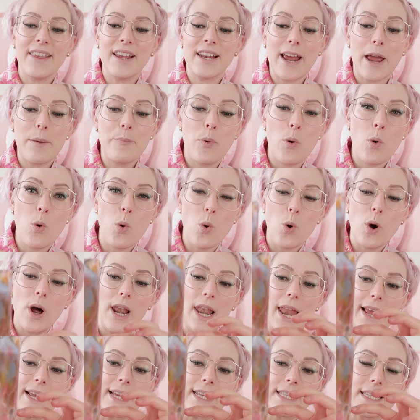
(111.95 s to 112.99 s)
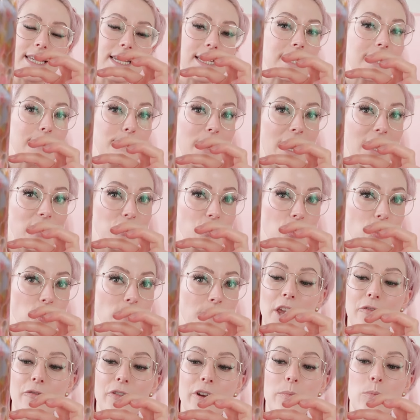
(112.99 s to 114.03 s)
And then I pour like this much
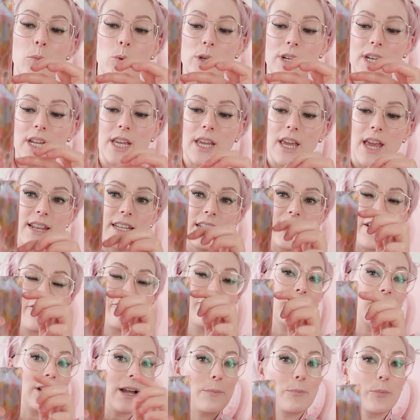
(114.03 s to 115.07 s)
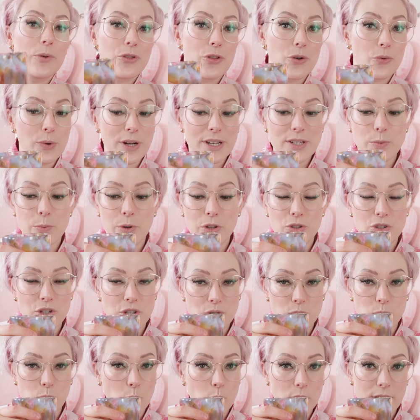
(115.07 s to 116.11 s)
every morning and then I fill up with the rest with
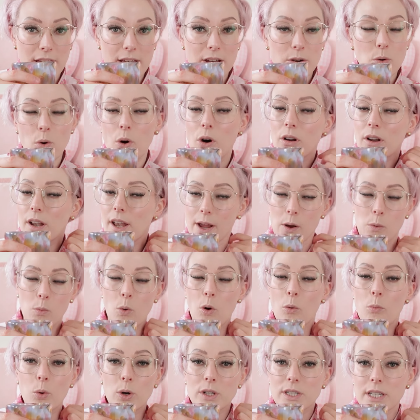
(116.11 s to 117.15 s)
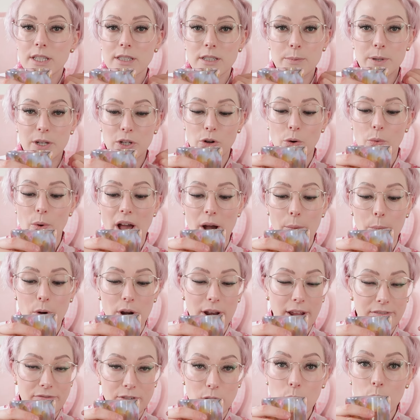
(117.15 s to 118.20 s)
just water or like warm water, depending on
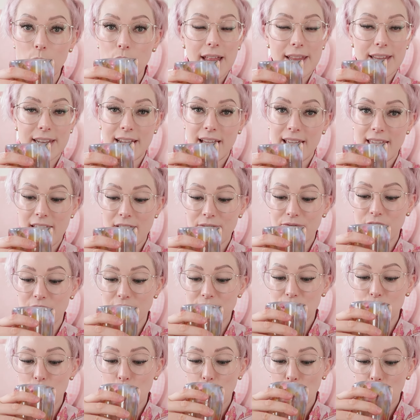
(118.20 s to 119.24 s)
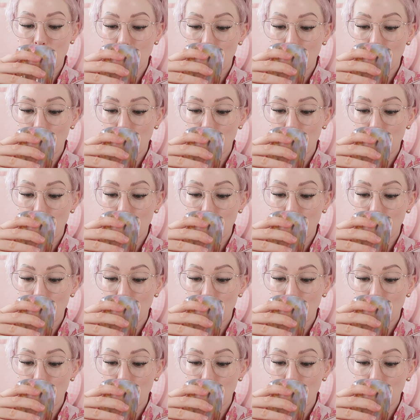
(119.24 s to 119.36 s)
what I feel. And then I have this.